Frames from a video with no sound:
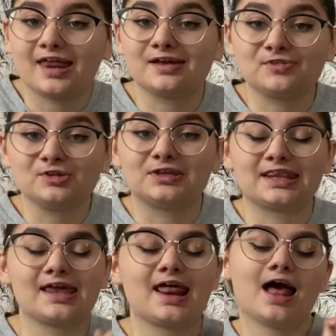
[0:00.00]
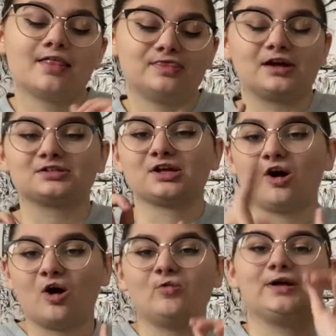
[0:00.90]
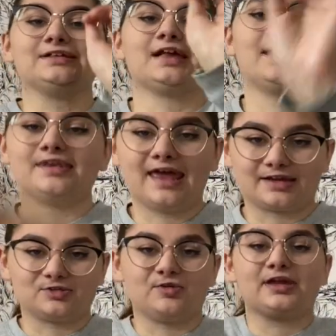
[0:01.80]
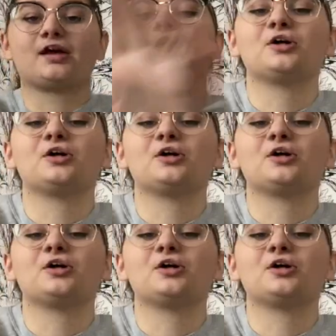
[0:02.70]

And if you didn't, there's always next week.